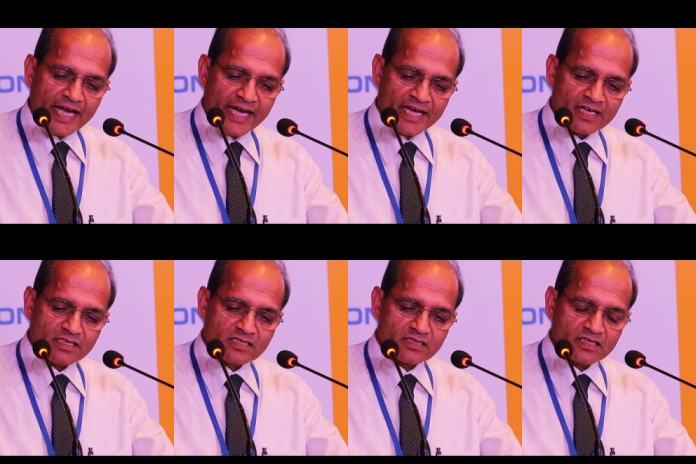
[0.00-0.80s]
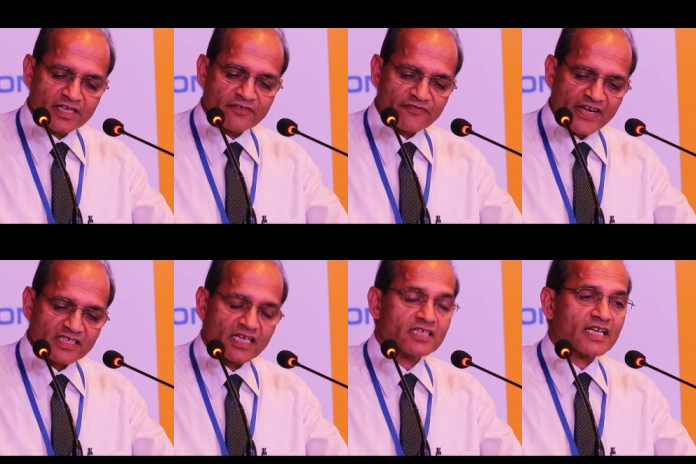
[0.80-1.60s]
and uh, in
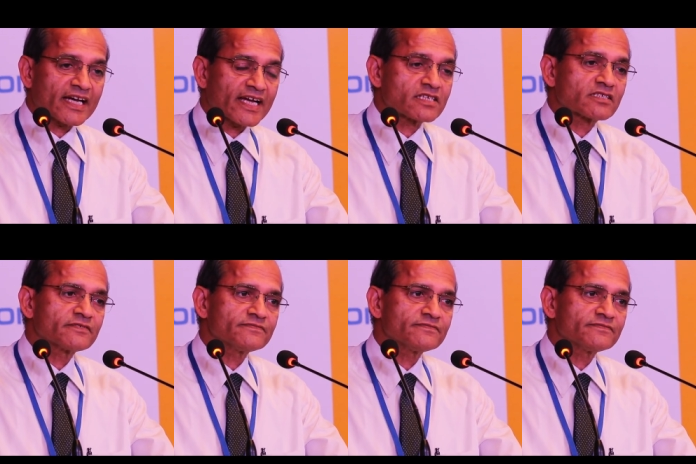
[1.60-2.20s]
fact our target,